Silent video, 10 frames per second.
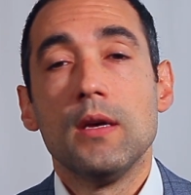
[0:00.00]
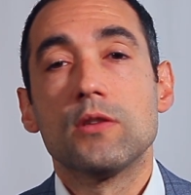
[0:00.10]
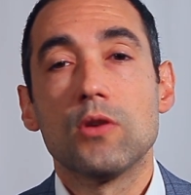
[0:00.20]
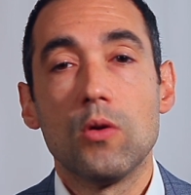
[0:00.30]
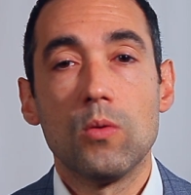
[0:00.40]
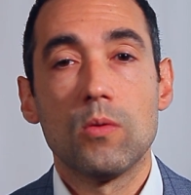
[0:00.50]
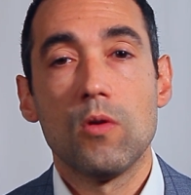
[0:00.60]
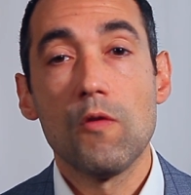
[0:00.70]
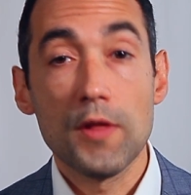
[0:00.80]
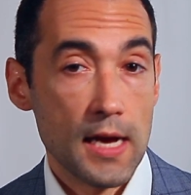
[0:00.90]
So,
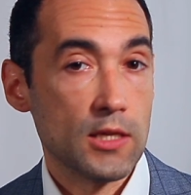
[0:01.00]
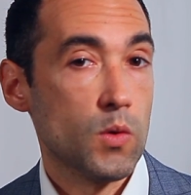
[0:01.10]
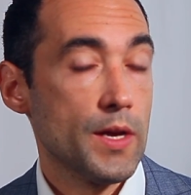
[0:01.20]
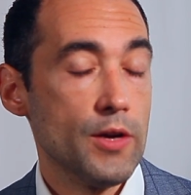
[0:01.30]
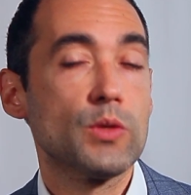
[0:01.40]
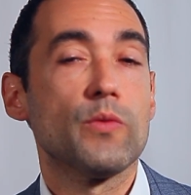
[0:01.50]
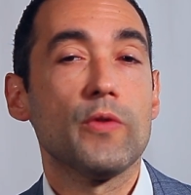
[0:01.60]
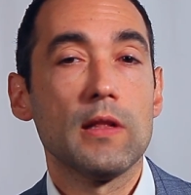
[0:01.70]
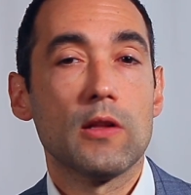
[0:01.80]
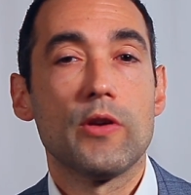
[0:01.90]
over the last 20 years, we
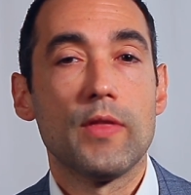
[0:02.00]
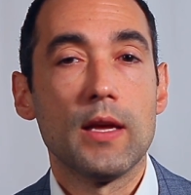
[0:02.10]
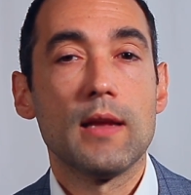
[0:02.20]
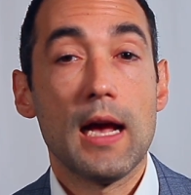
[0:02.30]
really learned that